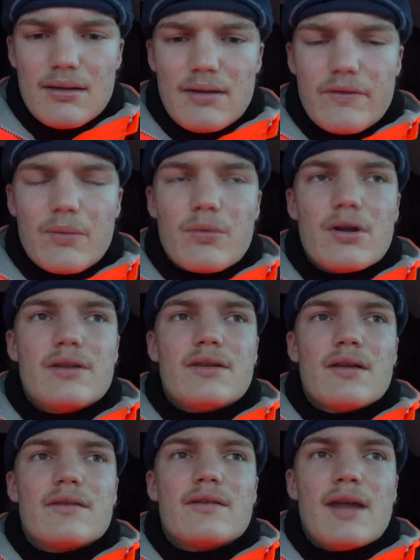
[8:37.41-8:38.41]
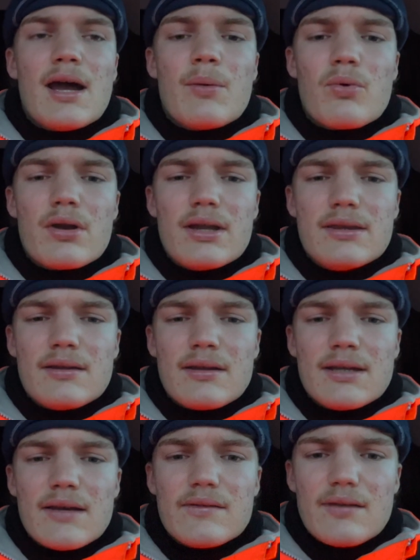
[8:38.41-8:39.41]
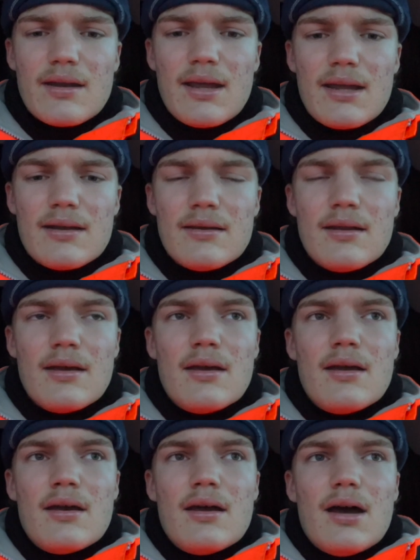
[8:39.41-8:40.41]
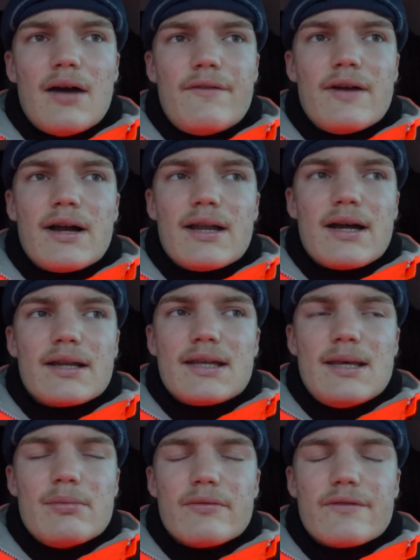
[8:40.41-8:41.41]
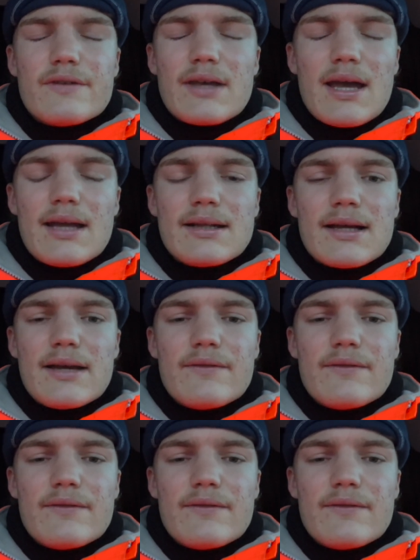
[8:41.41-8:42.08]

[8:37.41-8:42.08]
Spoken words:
If I want it done today, I want it done yesterday, and I think I keep on forgetting that.